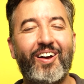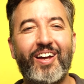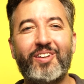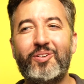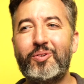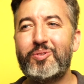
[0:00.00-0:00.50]

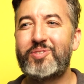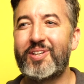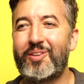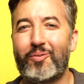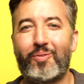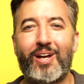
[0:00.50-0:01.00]
and
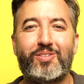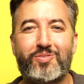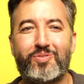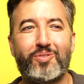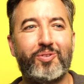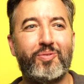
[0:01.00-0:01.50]
using the
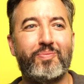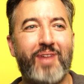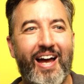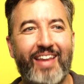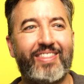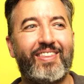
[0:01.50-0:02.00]

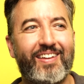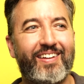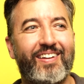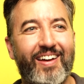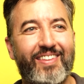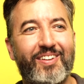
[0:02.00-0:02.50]
restroom at
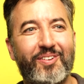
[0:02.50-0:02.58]
the